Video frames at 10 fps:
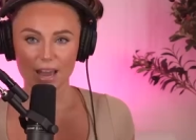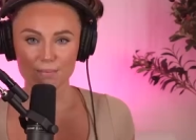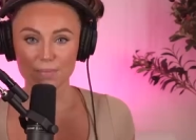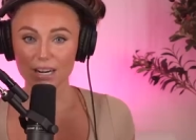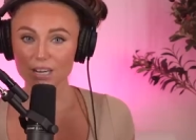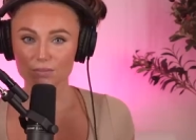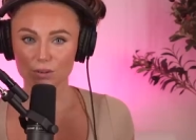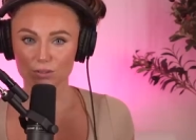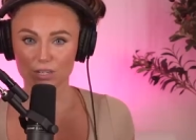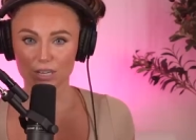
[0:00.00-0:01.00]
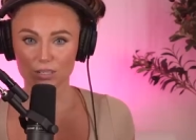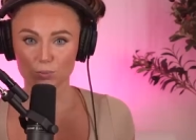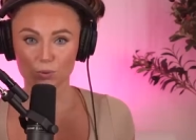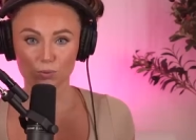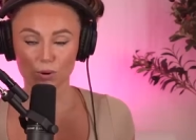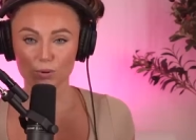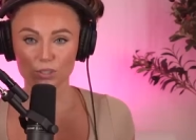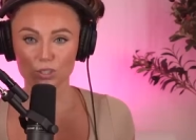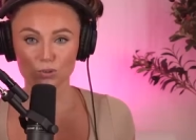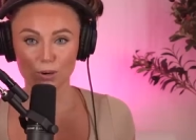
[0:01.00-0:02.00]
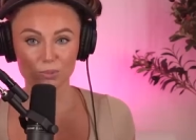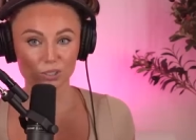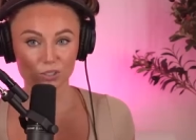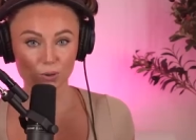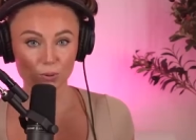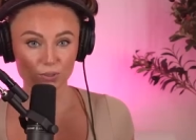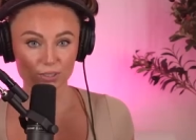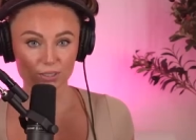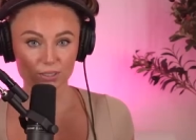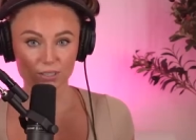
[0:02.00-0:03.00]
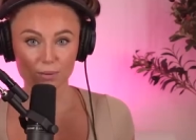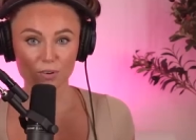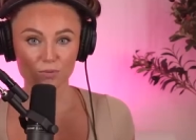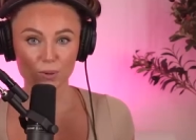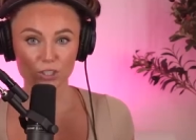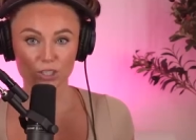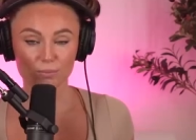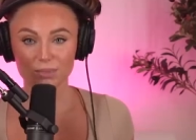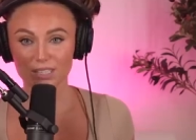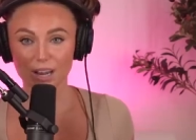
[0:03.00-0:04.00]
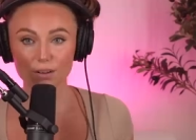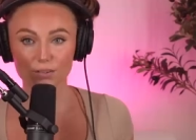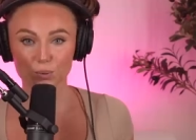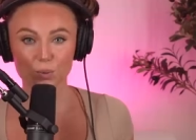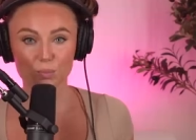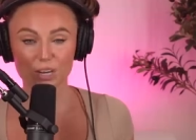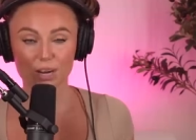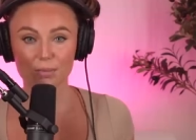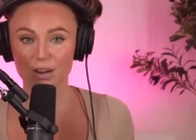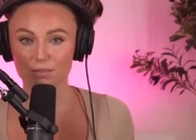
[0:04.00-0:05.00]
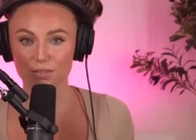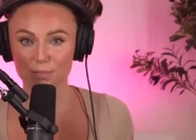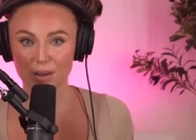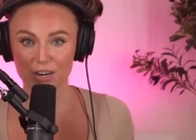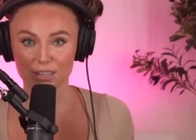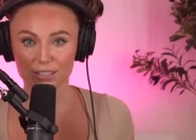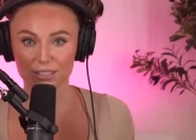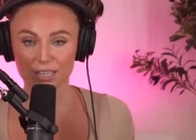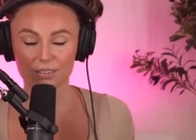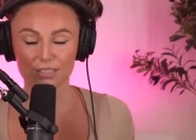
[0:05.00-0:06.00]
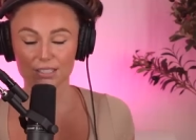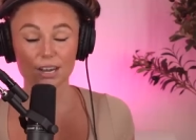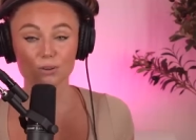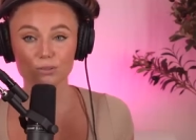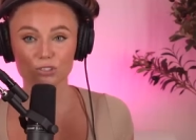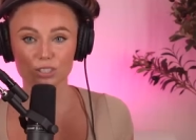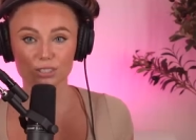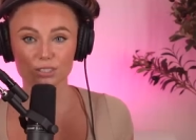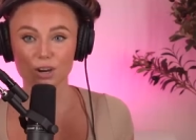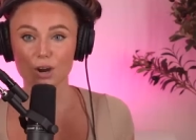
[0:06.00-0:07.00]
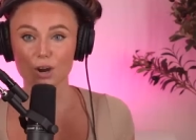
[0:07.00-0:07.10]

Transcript: and many of those kids will grow into troubled adults, some of which themselves will become unfit parents, and the cycle just